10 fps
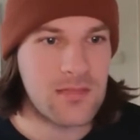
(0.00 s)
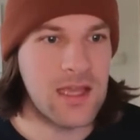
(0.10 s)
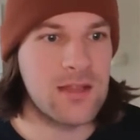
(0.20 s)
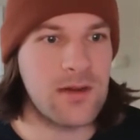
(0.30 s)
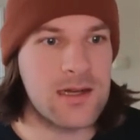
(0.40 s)

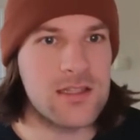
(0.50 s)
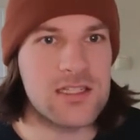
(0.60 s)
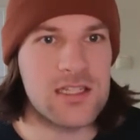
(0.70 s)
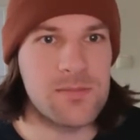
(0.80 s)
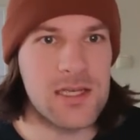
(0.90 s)
And while
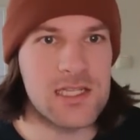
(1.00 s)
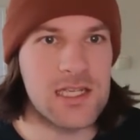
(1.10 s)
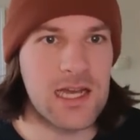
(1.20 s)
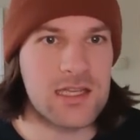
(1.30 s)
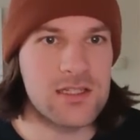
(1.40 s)
this is
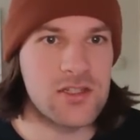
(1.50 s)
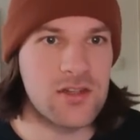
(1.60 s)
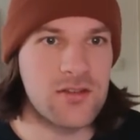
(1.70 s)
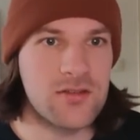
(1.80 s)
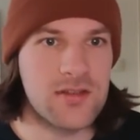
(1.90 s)
busy, I can
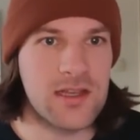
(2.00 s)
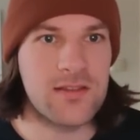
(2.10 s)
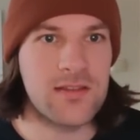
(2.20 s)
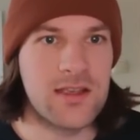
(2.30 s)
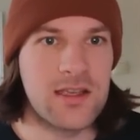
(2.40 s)
show you
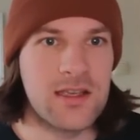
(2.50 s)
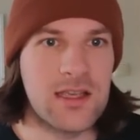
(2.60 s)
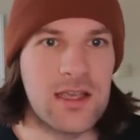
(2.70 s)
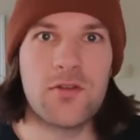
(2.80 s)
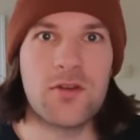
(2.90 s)
that
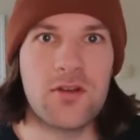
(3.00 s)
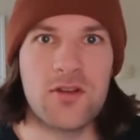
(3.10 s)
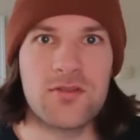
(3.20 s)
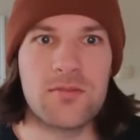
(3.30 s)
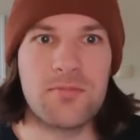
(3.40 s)
if you
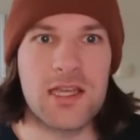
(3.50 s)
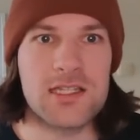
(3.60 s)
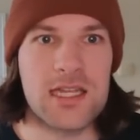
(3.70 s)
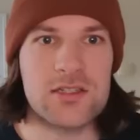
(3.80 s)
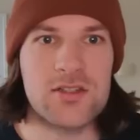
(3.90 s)
go to the
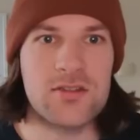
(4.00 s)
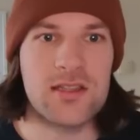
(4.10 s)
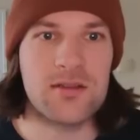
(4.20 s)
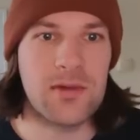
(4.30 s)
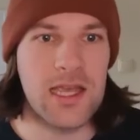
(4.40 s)
page next to
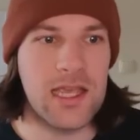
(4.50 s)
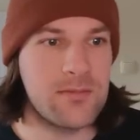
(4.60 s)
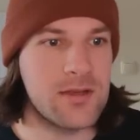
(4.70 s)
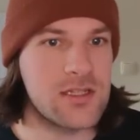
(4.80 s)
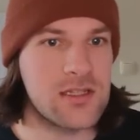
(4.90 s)
it, the My
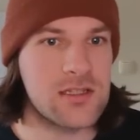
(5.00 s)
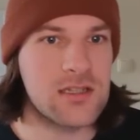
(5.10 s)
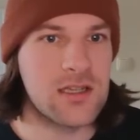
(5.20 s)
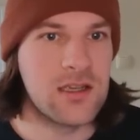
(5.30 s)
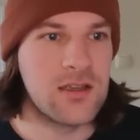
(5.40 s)

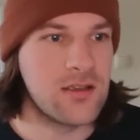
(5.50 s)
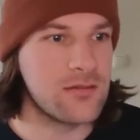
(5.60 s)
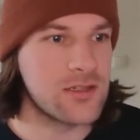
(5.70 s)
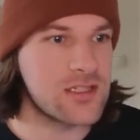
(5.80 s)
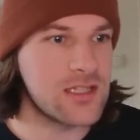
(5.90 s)
Images,
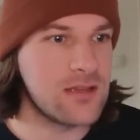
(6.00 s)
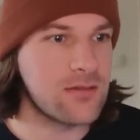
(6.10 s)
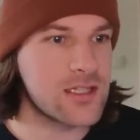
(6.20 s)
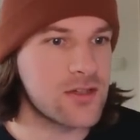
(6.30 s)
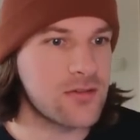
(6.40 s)
you will see
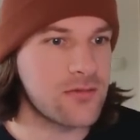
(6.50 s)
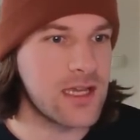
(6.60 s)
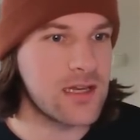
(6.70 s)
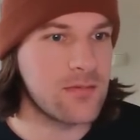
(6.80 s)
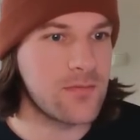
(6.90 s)
what you
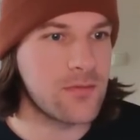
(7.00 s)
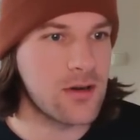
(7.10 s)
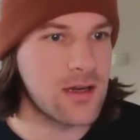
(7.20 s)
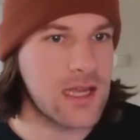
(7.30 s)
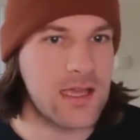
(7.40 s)
created
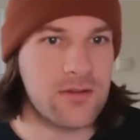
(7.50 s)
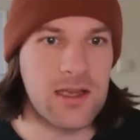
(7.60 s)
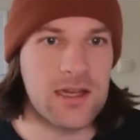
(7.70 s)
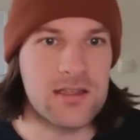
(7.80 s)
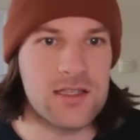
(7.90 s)
before. And I
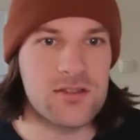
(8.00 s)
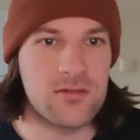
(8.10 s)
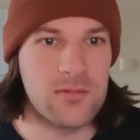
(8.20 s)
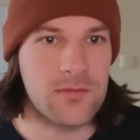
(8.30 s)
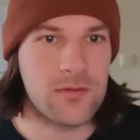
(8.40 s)
created these
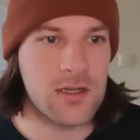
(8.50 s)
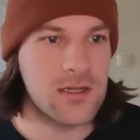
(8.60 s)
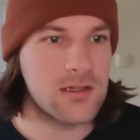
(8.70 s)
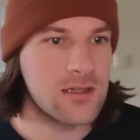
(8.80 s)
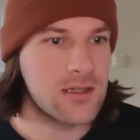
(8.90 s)
two before.
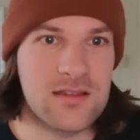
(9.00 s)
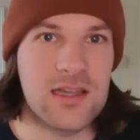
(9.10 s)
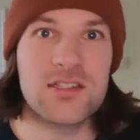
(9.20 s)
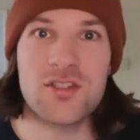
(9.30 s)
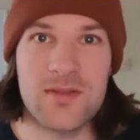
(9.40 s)

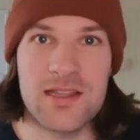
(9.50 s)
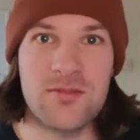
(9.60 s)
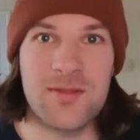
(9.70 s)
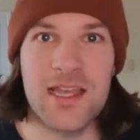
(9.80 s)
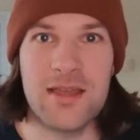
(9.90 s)
I just went
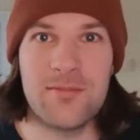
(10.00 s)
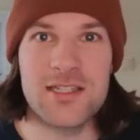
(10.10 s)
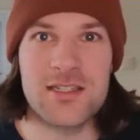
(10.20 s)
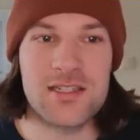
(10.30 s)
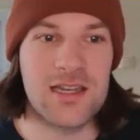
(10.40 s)
to My
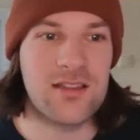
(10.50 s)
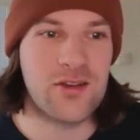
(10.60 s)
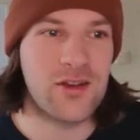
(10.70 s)
Images and it